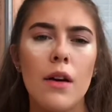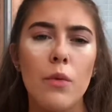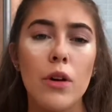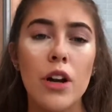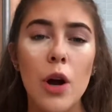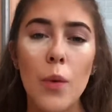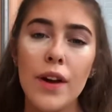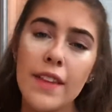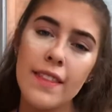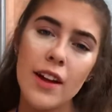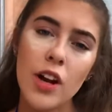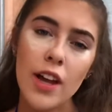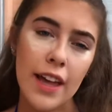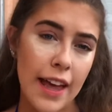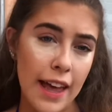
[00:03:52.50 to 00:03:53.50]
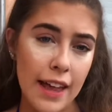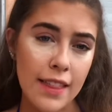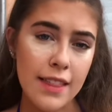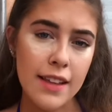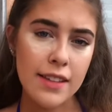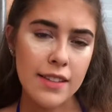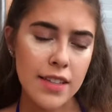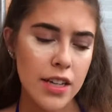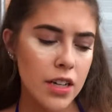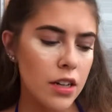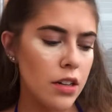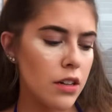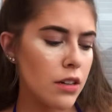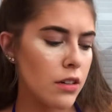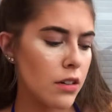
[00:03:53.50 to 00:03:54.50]
we're going there again this
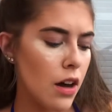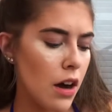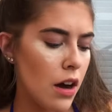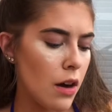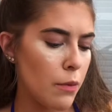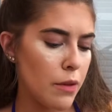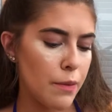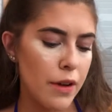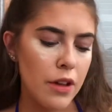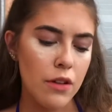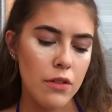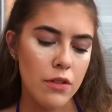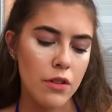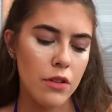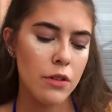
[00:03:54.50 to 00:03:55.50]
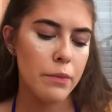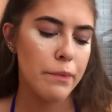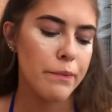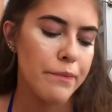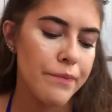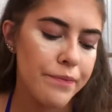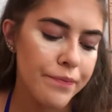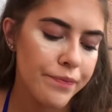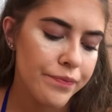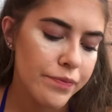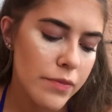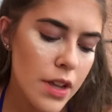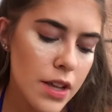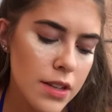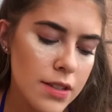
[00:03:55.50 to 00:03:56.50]
year um, with my youth group.
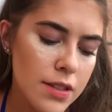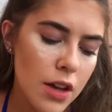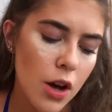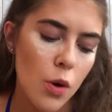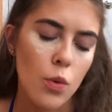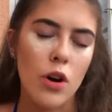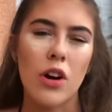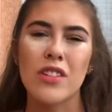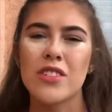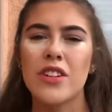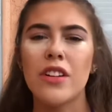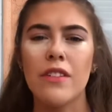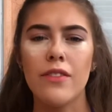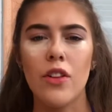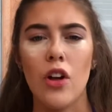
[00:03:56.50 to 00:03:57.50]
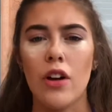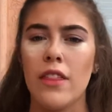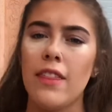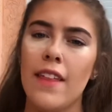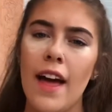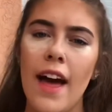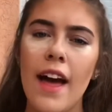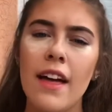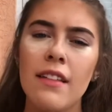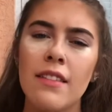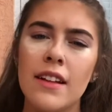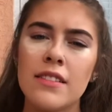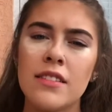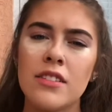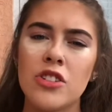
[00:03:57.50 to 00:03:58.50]
So we're also gonna vlog that.
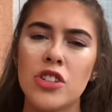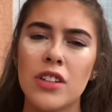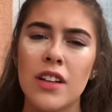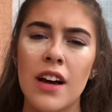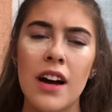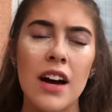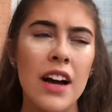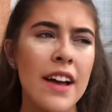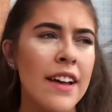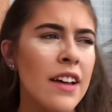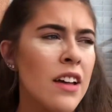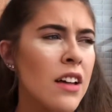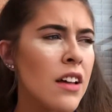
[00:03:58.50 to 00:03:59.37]
That's in July.